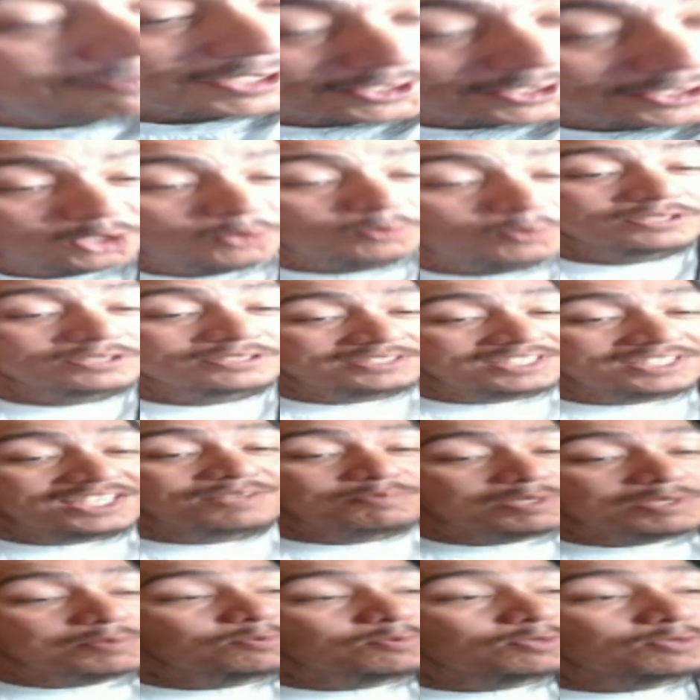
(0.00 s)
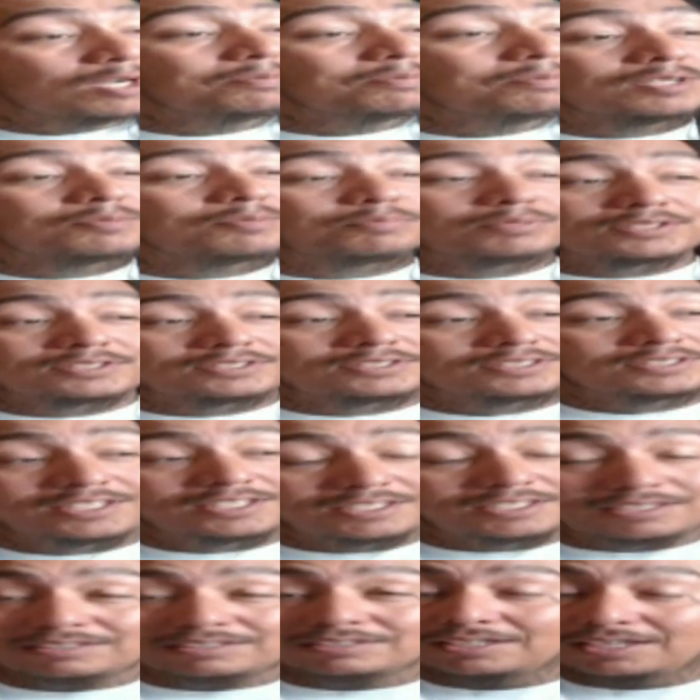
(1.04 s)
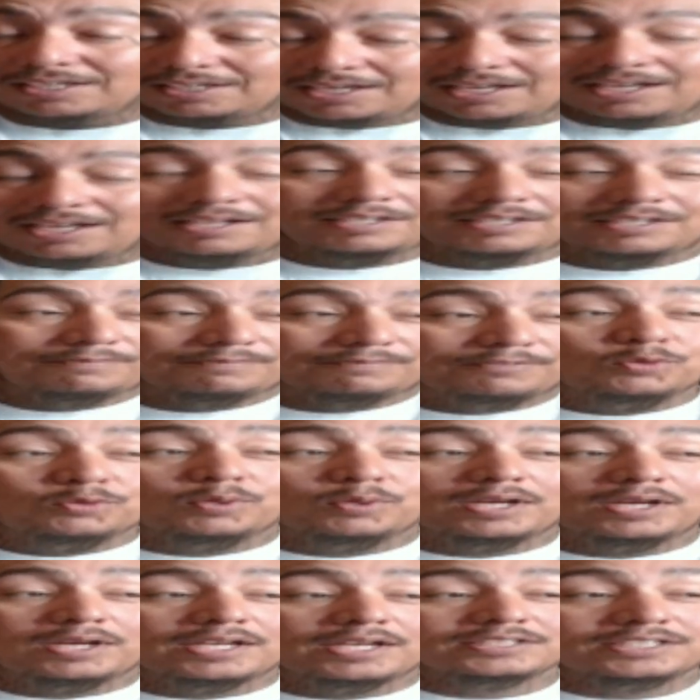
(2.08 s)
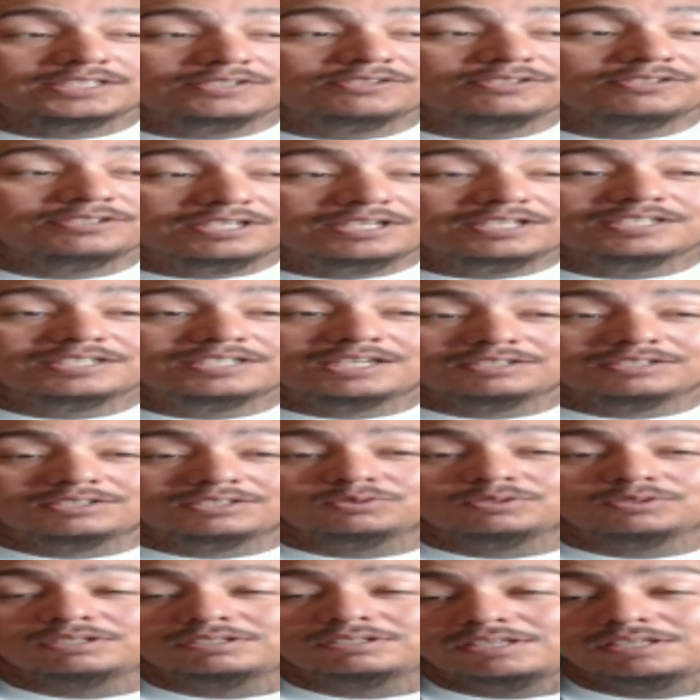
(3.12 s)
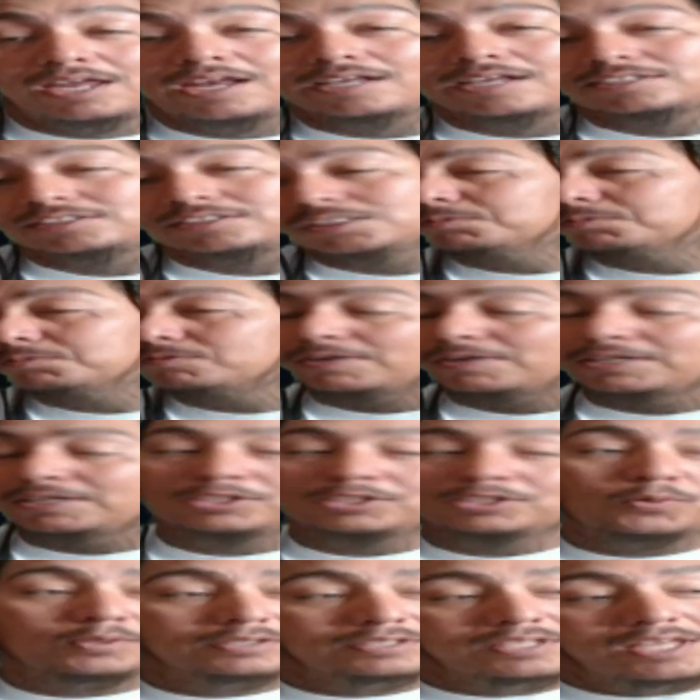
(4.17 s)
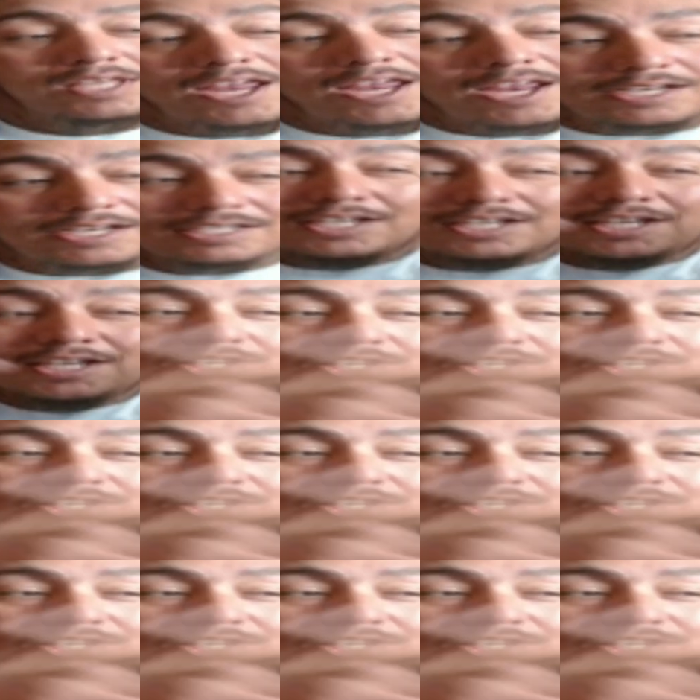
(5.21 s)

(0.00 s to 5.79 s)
It's always the same people up there, but shit, they got a few heads here and there that do the thing, and some of them ain't doing thing,